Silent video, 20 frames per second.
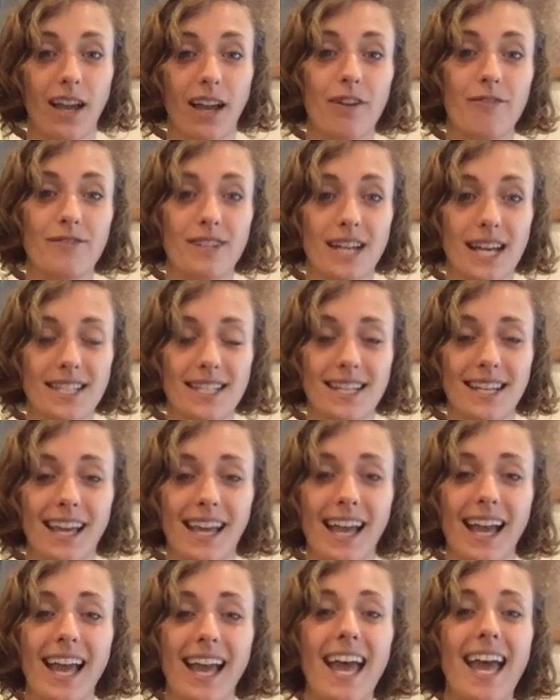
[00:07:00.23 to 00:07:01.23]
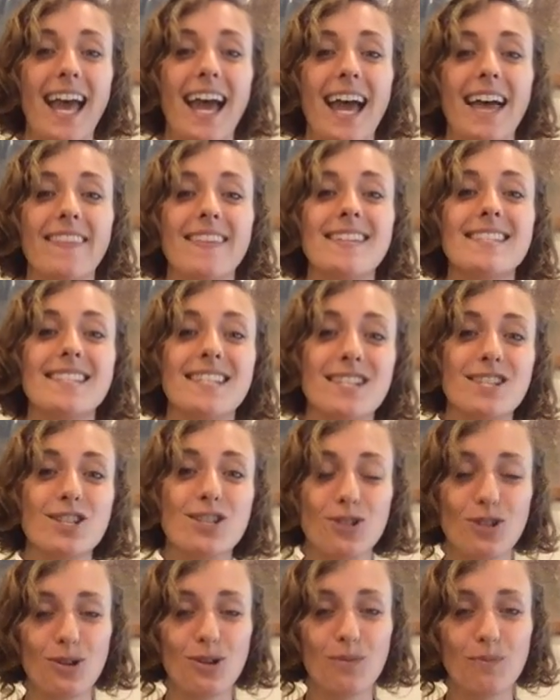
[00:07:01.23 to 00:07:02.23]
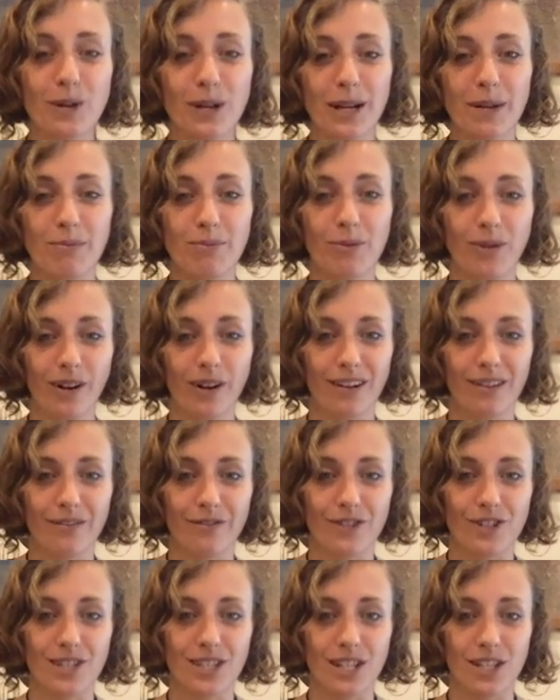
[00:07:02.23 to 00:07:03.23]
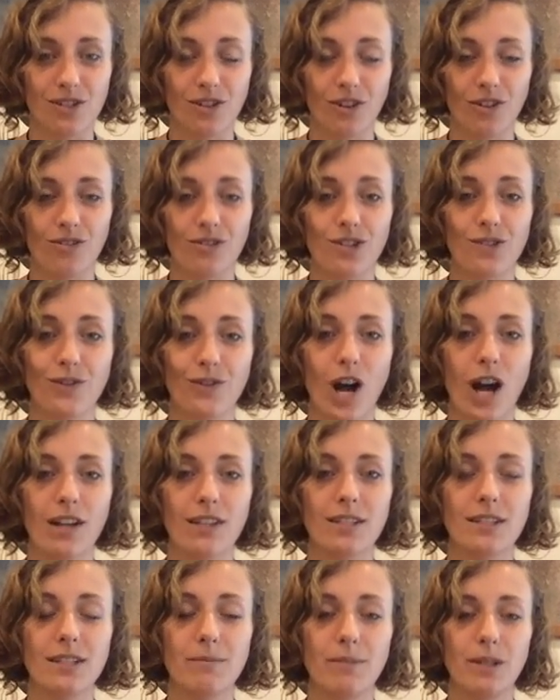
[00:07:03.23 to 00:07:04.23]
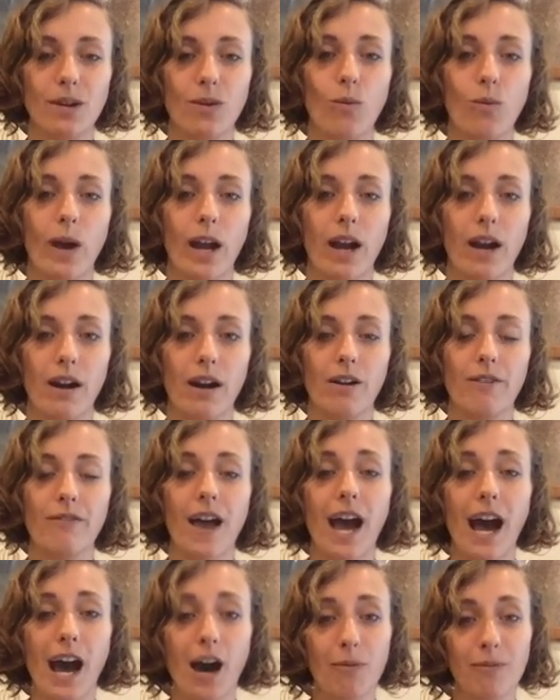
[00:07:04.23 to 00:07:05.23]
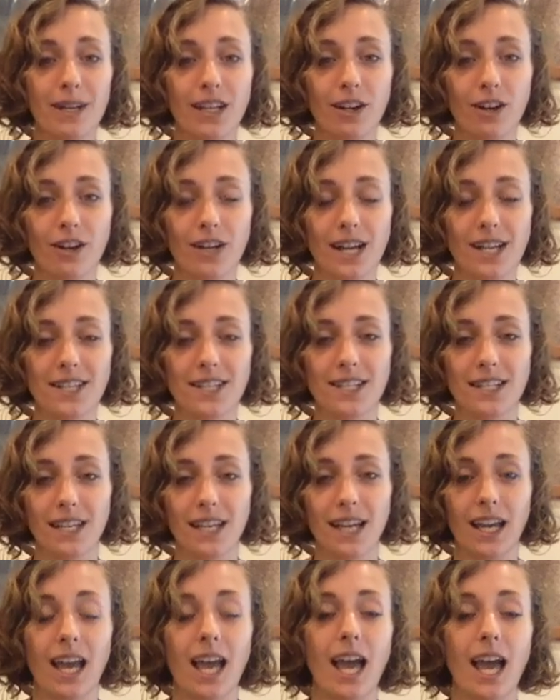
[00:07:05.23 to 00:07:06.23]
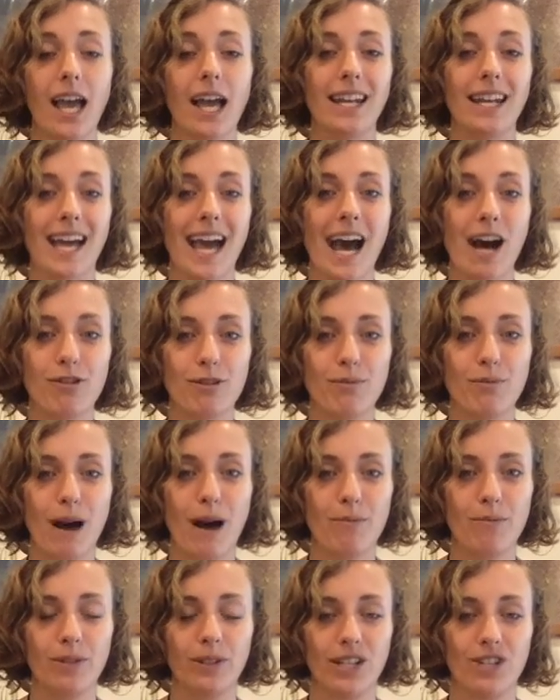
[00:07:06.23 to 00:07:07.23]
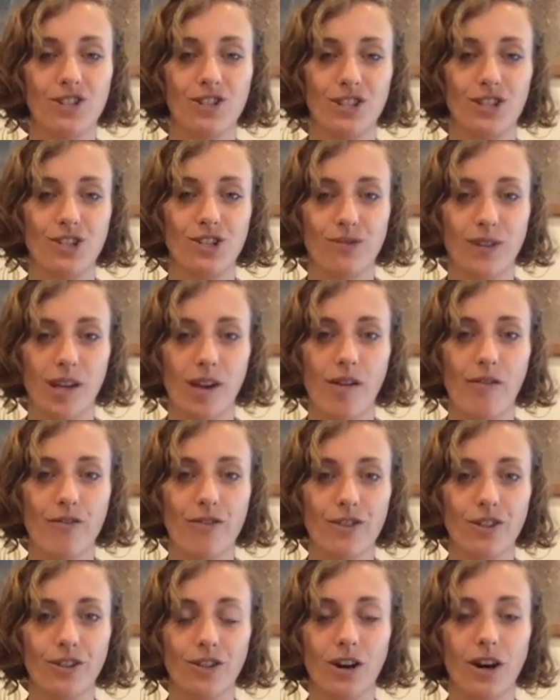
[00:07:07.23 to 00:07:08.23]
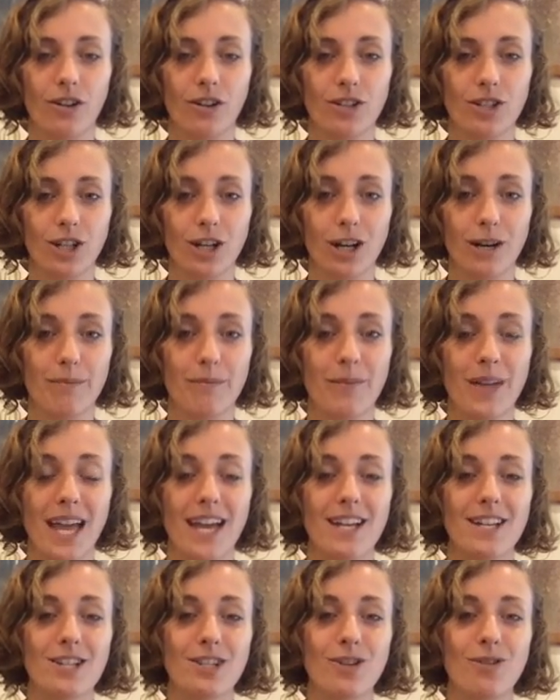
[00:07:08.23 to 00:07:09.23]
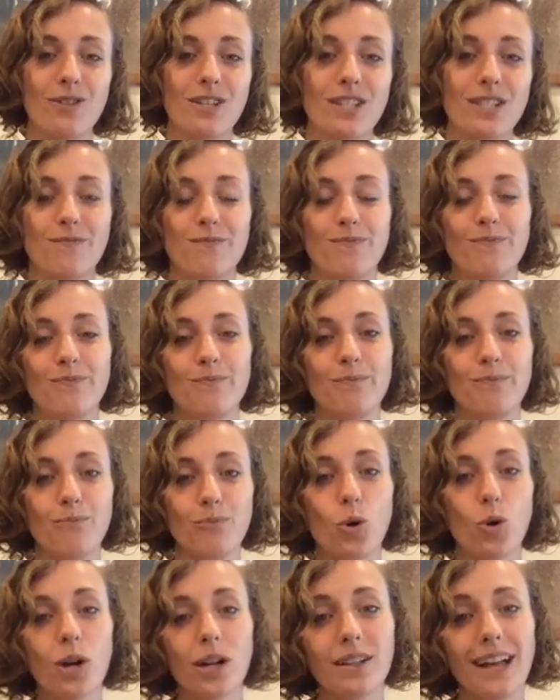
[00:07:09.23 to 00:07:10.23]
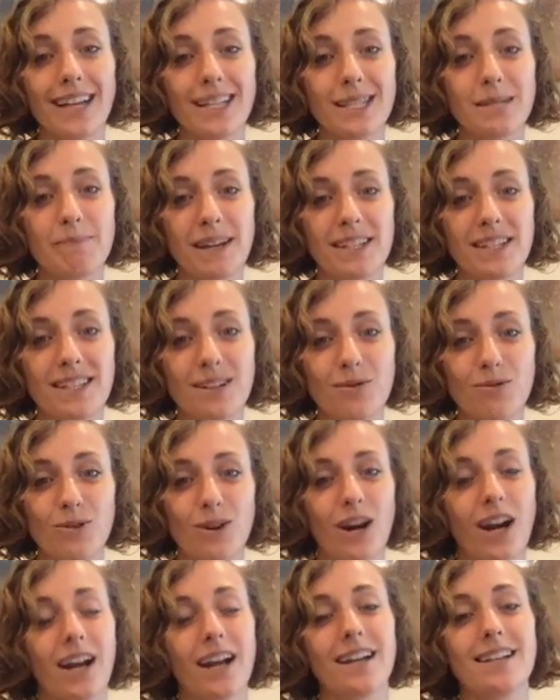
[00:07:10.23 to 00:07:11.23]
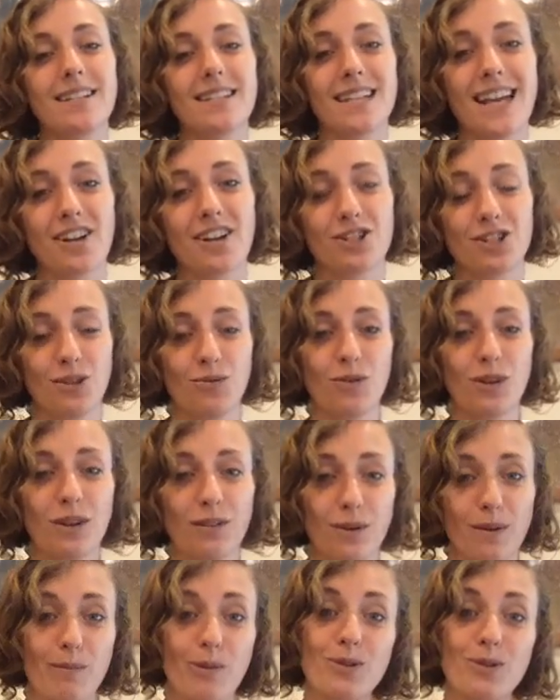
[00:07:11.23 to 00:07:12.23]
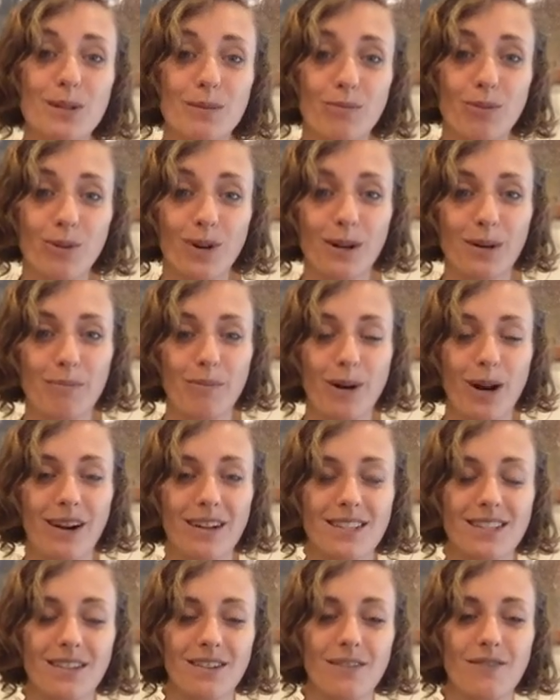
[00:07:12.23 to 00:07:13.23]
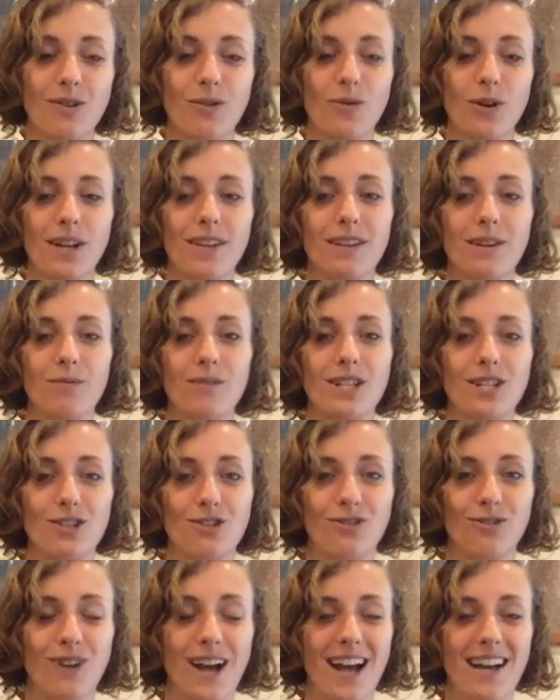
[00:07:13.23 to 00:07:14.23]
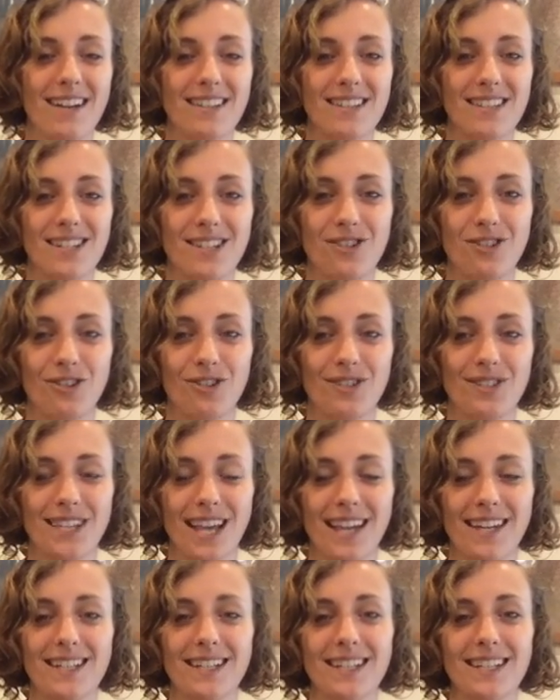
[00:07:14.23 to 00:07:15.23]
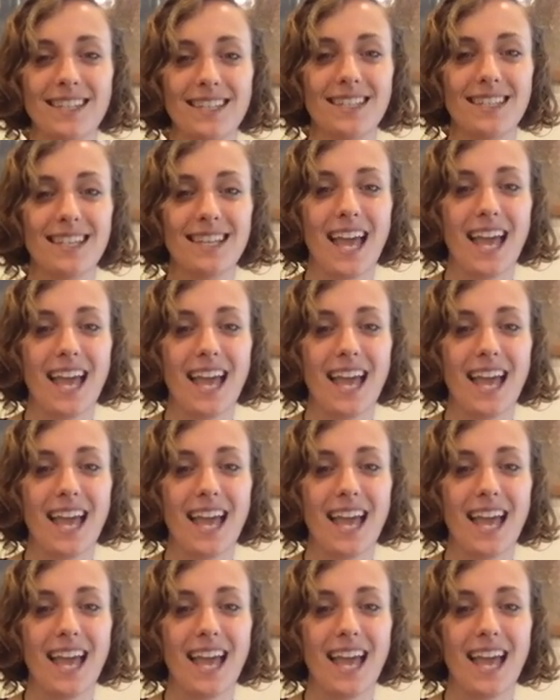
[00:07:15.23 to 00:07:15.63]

of nesting. And this is super important for sea turtles, for us to be aware of how many are nesting and how the population is doing over the long term. So this more or less basic work is actually one of the most important parts of the work that we do as sea turtle scientists.